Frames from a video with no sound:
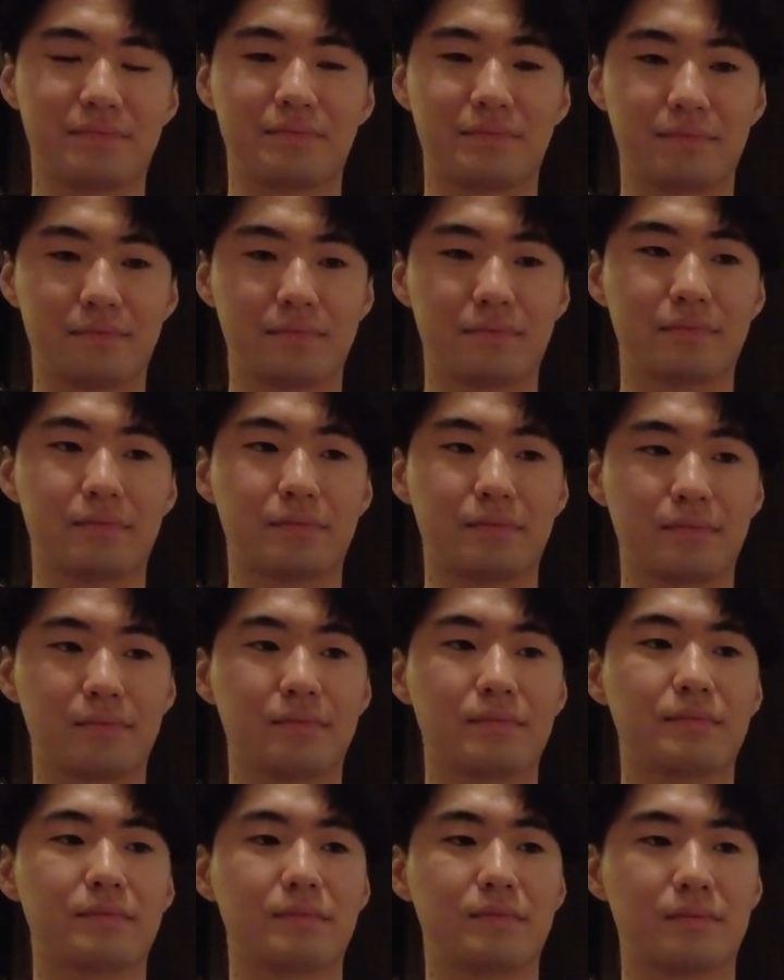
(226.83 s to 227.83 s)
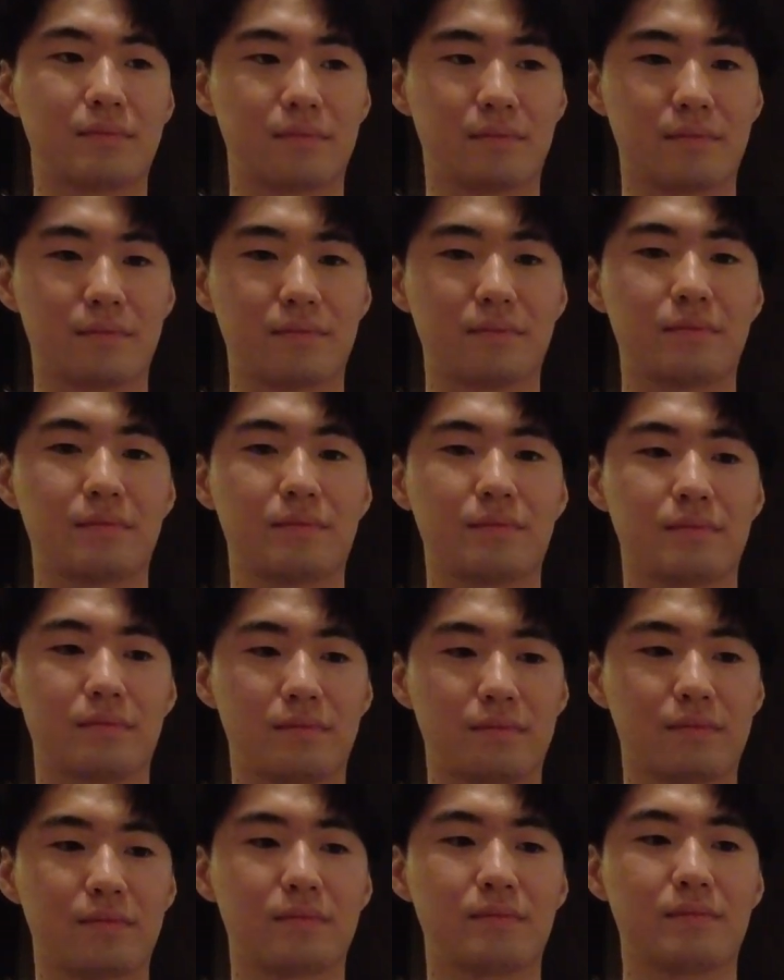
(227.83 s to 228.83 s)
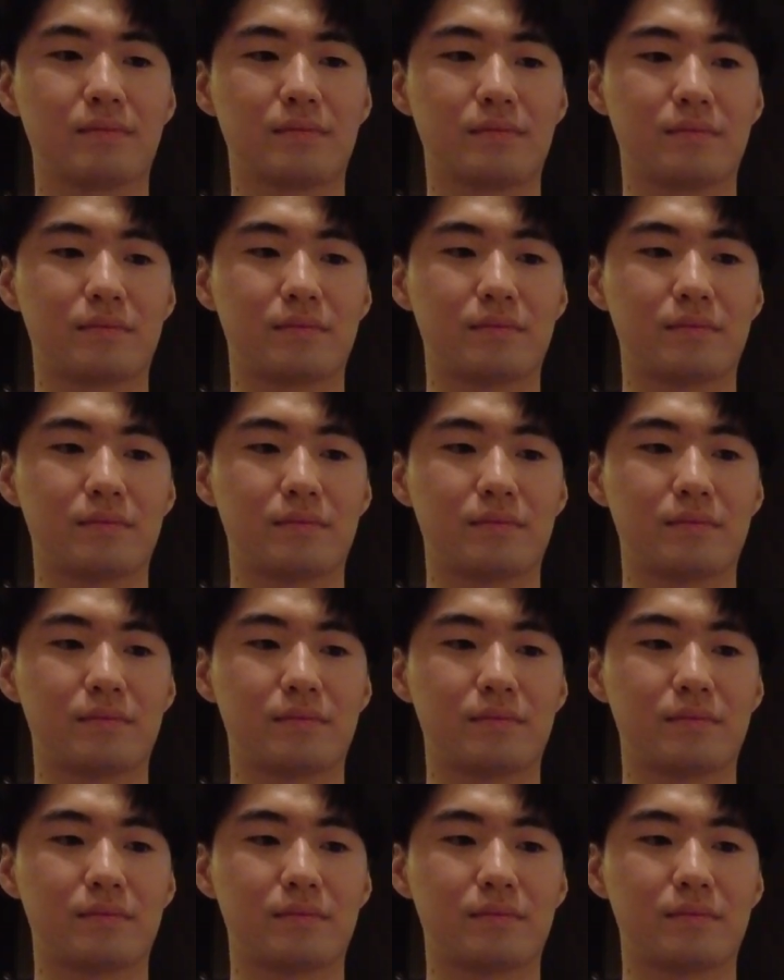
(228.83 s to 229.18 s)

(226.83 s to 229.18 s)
No words are spoken by the person on screen.